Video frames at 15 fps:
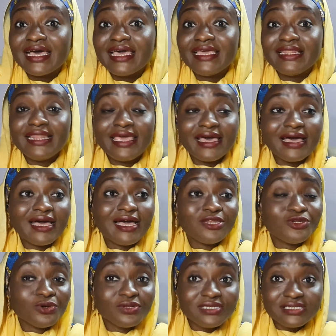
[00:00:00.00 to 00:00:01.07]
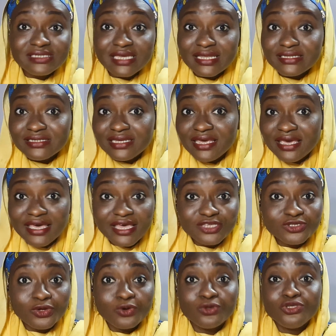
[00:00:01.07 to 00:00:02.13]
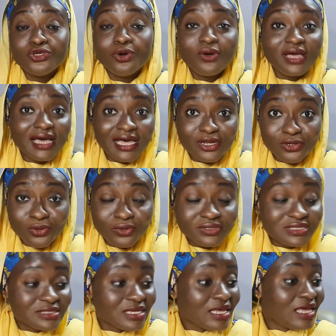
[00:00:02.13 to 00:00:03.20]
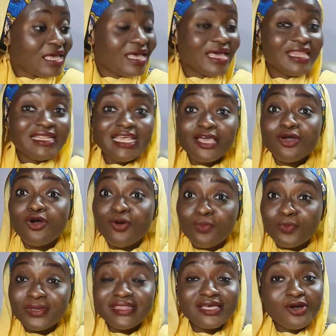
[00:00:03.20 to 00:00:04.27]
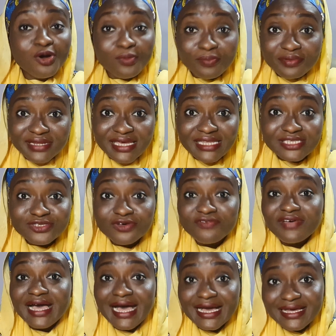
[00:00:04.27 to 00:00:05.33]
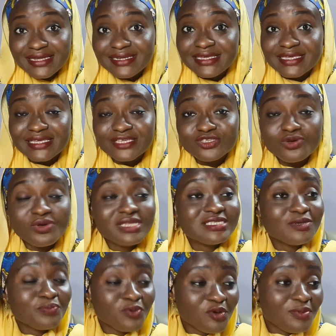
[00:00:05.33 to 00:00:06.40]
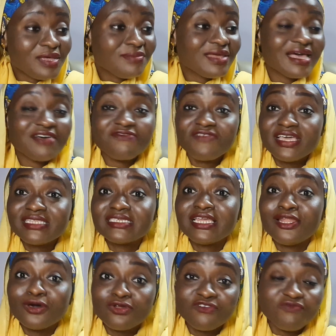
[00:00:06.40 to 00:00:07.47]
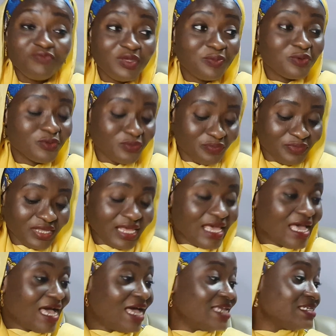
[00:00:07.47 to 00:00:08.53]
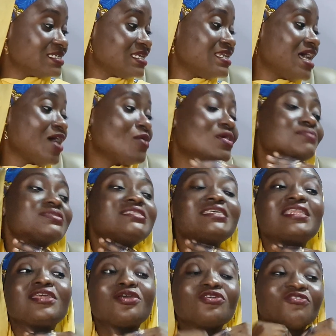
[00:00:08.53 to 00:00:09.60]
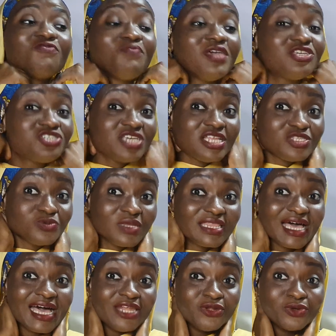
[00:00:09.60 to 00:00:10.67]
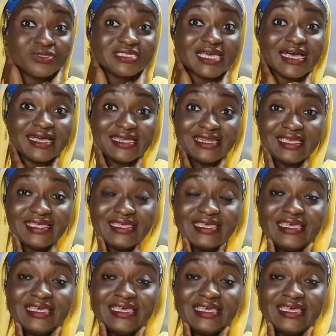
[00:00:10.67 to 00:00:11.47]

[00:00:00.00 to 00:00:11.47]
are in their adolescent years or young adults, they come with the complaints of acne. So it's a problem that affects a lot of people. And now I'm seeing a lot of patients with adult acne.